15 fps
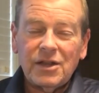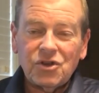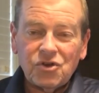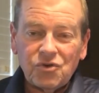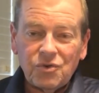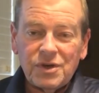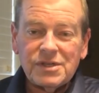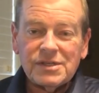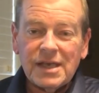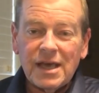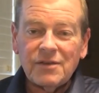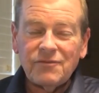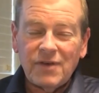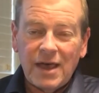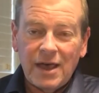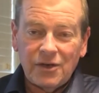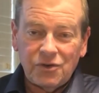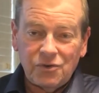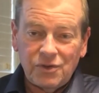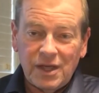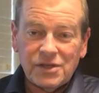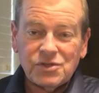Increase that
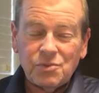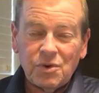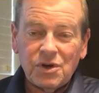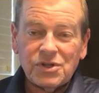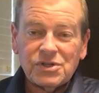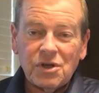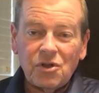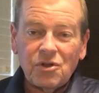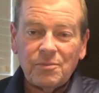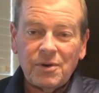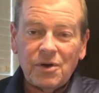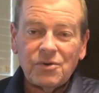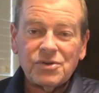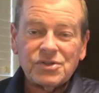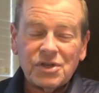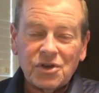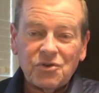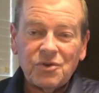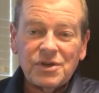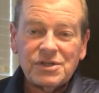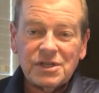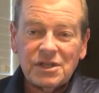value. That's what it's all about, is
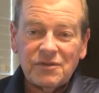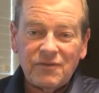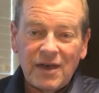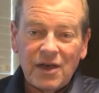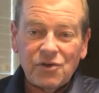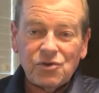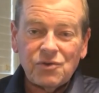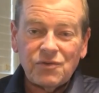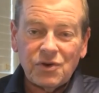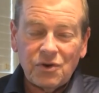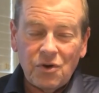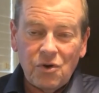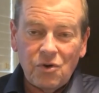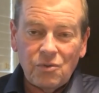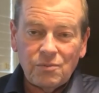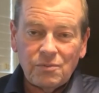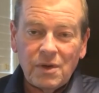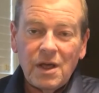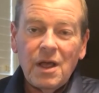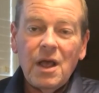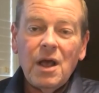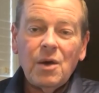increasing the value of your home
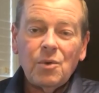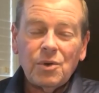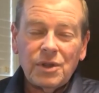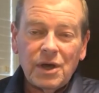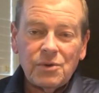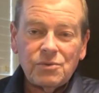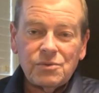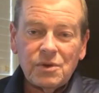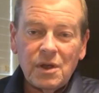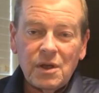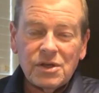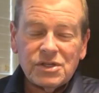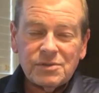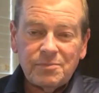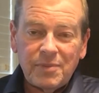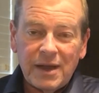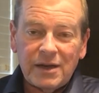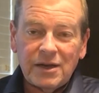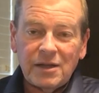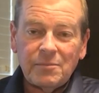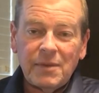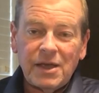without
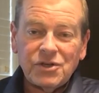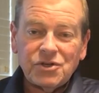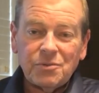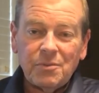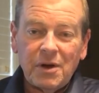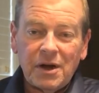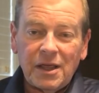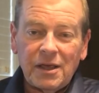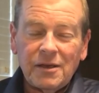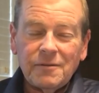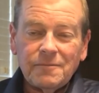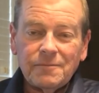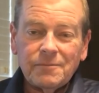spending major money.